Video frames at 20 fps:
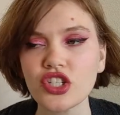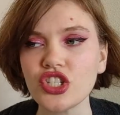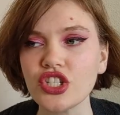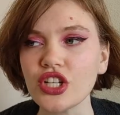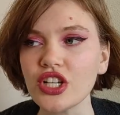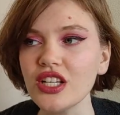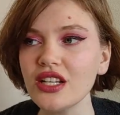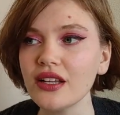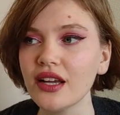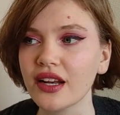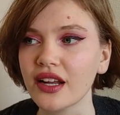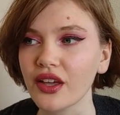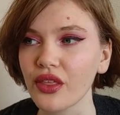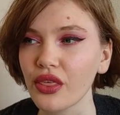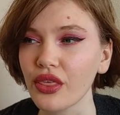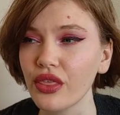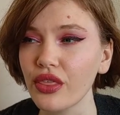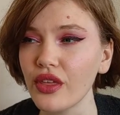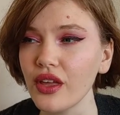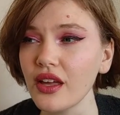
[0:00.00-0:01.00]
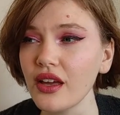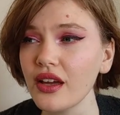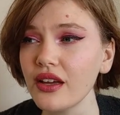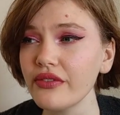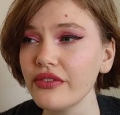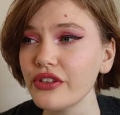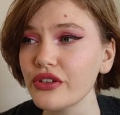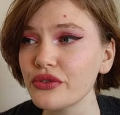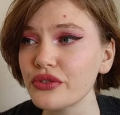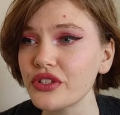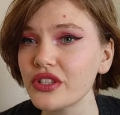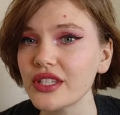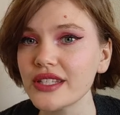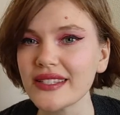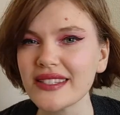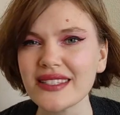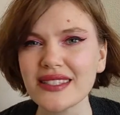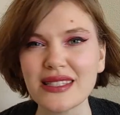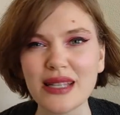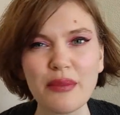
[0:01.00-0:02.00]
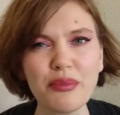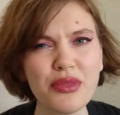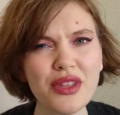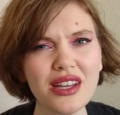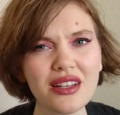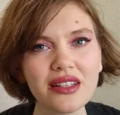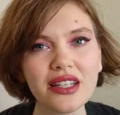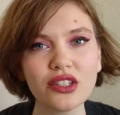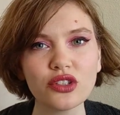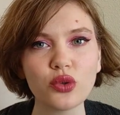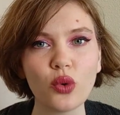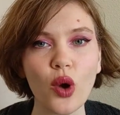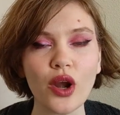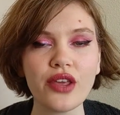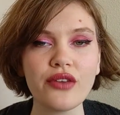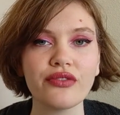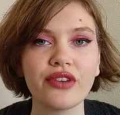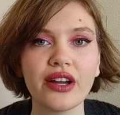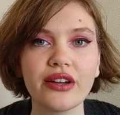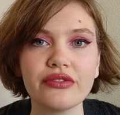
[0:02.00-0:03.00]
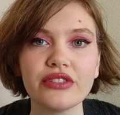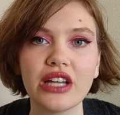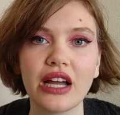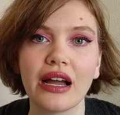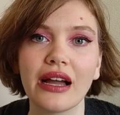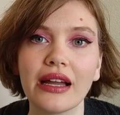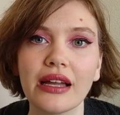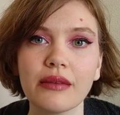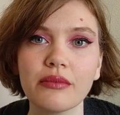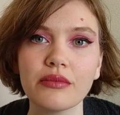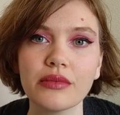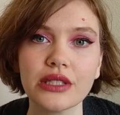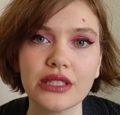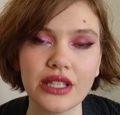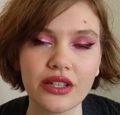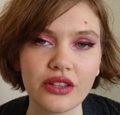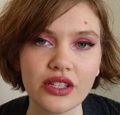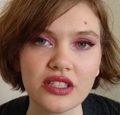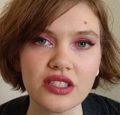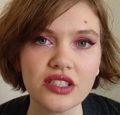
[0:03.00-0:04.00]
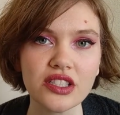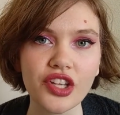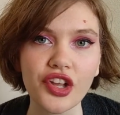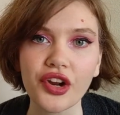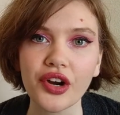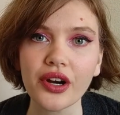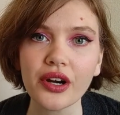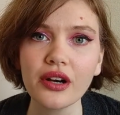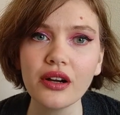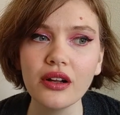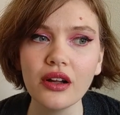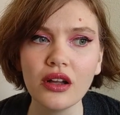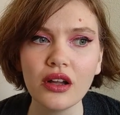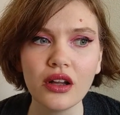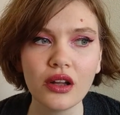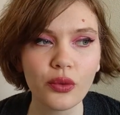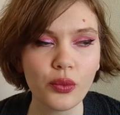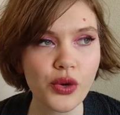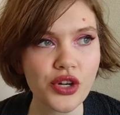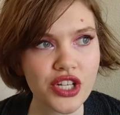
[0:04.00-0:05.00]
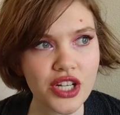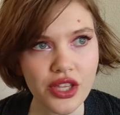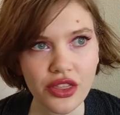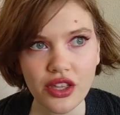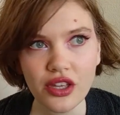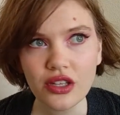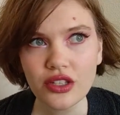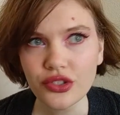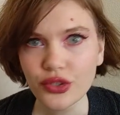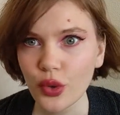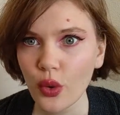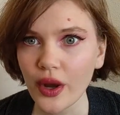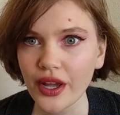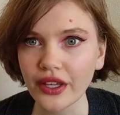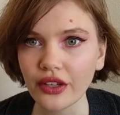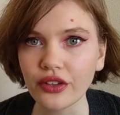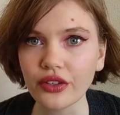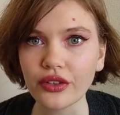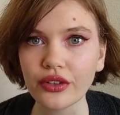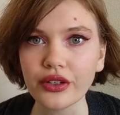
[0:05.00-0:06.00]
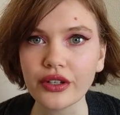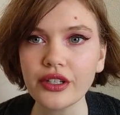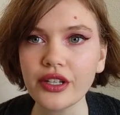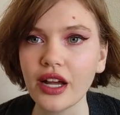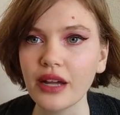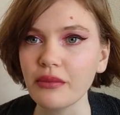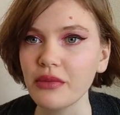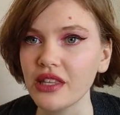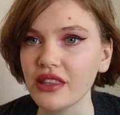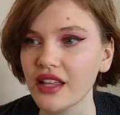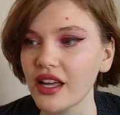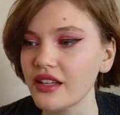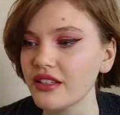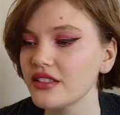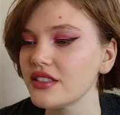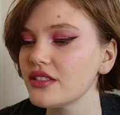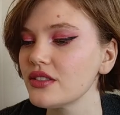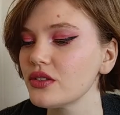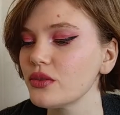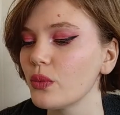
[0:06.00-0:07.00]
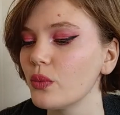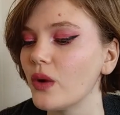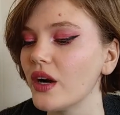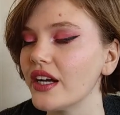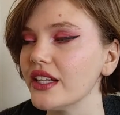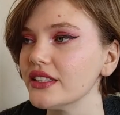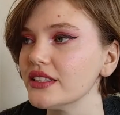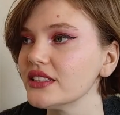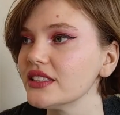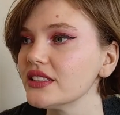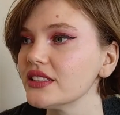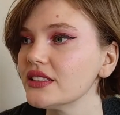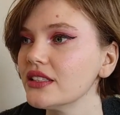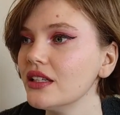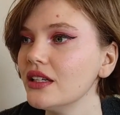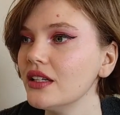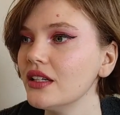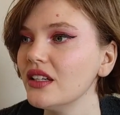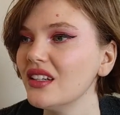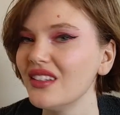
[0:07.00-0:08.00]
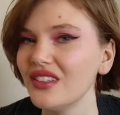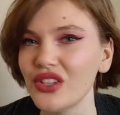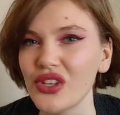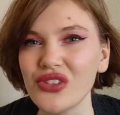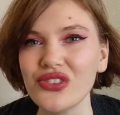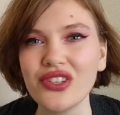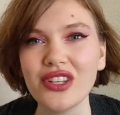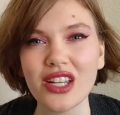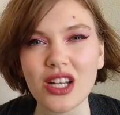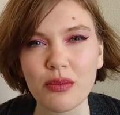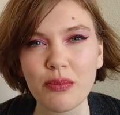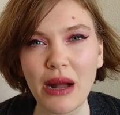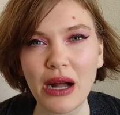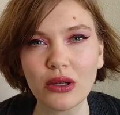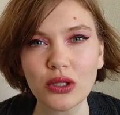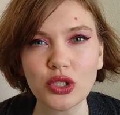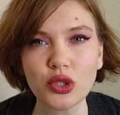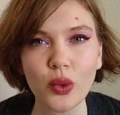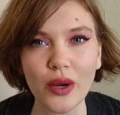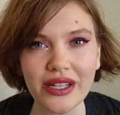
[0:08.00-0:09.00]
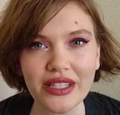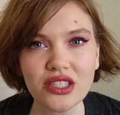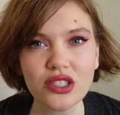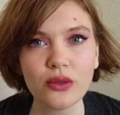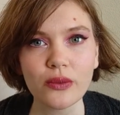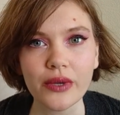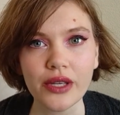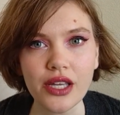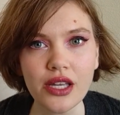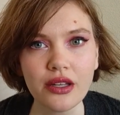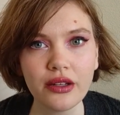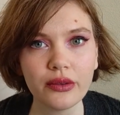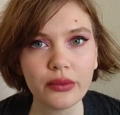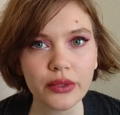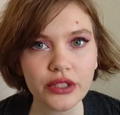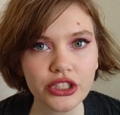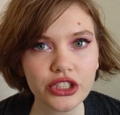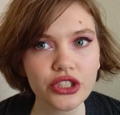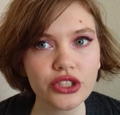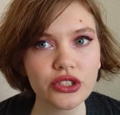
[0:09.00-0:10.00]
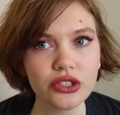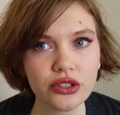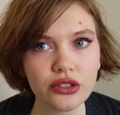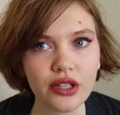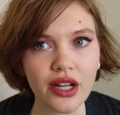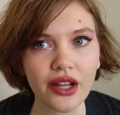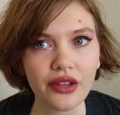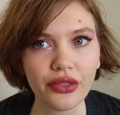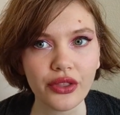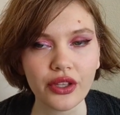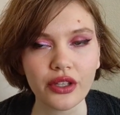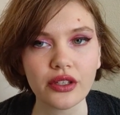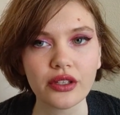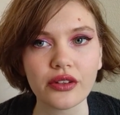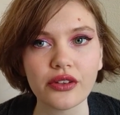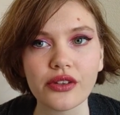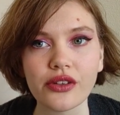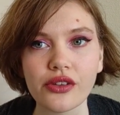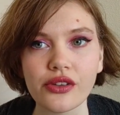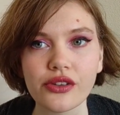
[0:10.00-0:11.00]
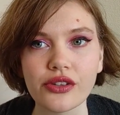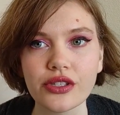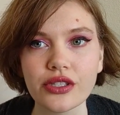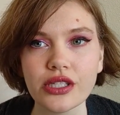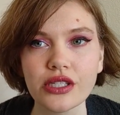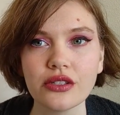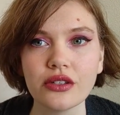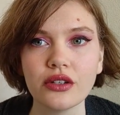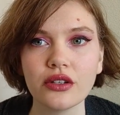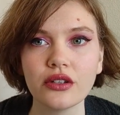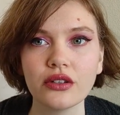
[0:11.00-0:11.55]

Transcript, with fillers: sheet and I think I've used this something like 25 times this year, which I think is quite good. I mean, that's what's using it about twice a week, which I think is